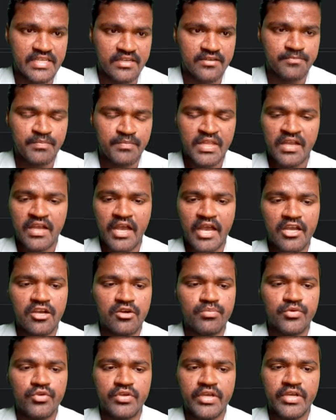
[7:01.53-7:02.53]
star. I
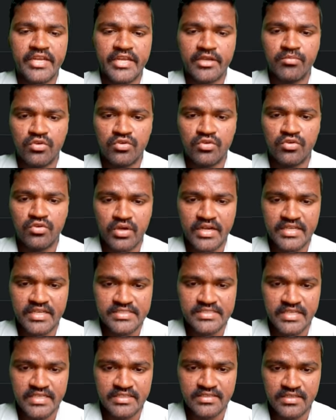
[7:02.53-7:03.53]
hope you can able to
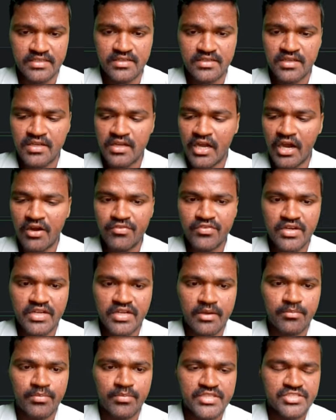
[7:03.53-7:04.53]
understand. After
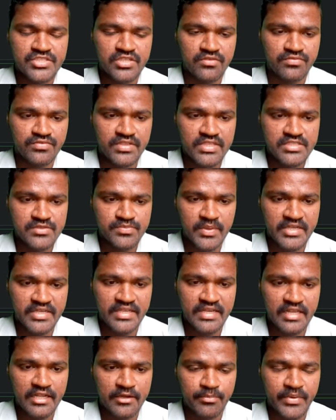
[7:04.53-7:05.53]
completion of this
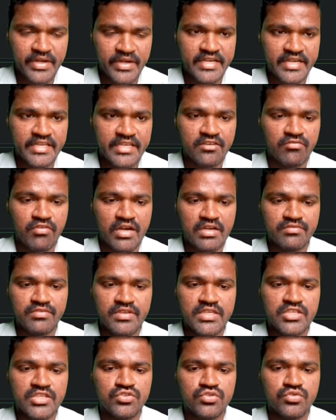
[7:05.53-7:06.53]
particular printing, what
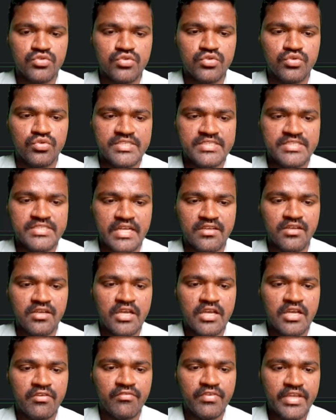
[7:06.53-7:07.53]
we need to do is that
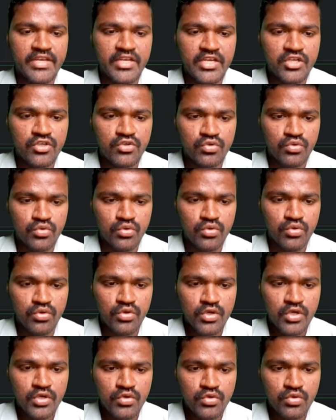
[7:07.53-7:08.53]
we need
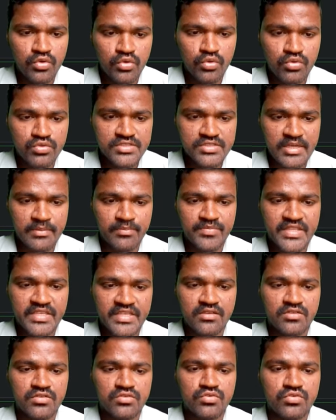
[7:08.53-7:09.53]
to do
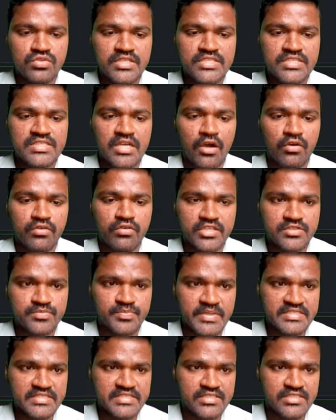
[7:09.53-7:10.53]
something to this outer
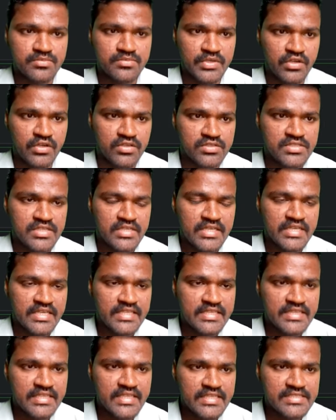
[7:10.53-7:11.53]
spaces, because
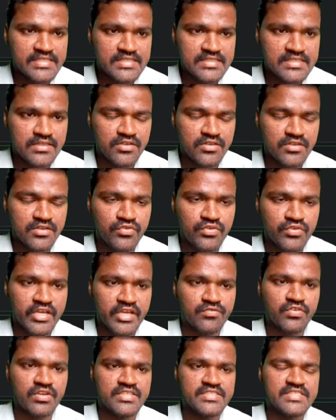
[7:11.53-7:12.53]
in this, if
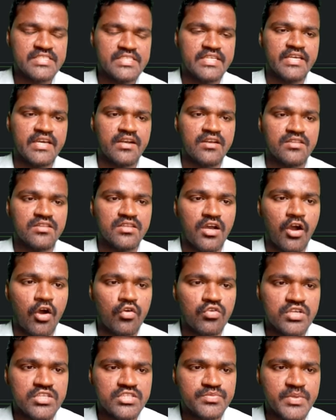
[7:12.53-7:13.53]
you carefully see here, the
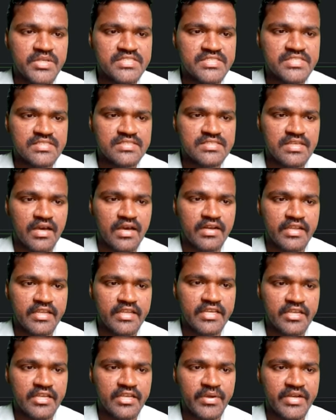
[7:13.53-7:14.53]
outer spaces are
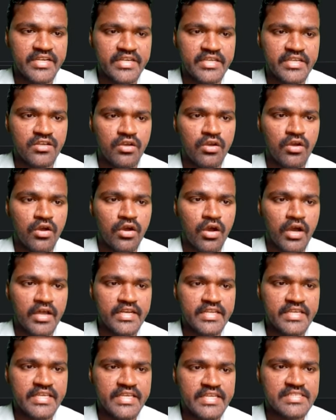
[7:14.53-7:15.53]
incrementing
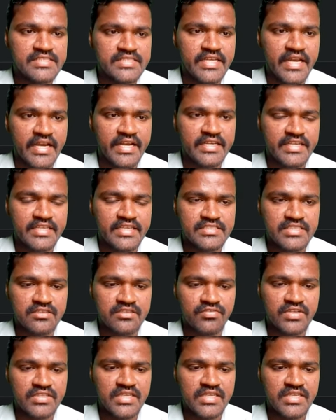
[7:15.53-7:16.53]
on each
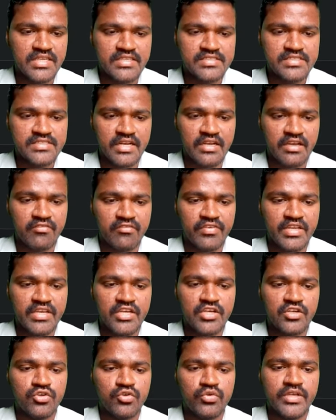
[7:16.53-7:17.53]
iteration. For that reason, we
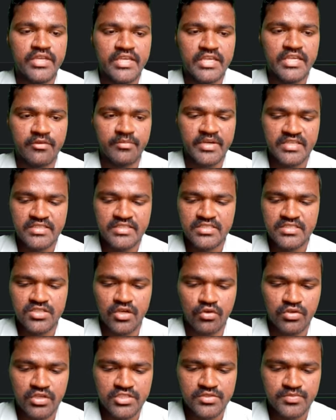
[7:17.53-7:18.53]
need to increment this
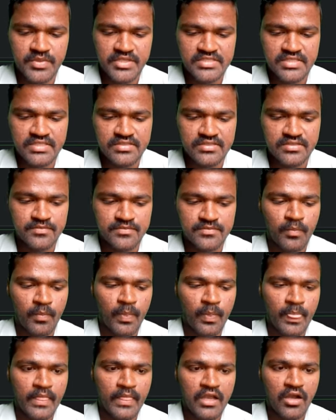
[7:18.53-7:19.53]
outer spaces
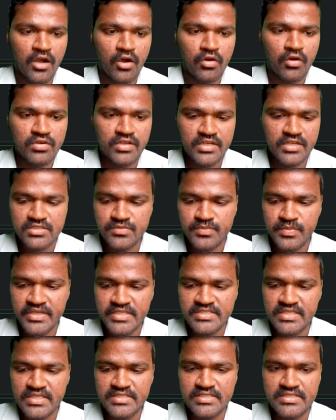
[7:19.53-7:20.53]

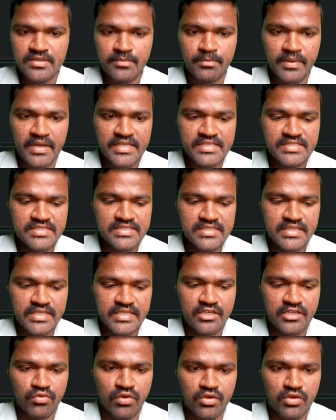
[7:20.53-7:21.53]
plus
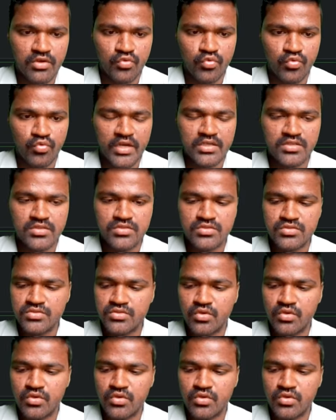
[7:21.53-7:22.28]
equal to 1.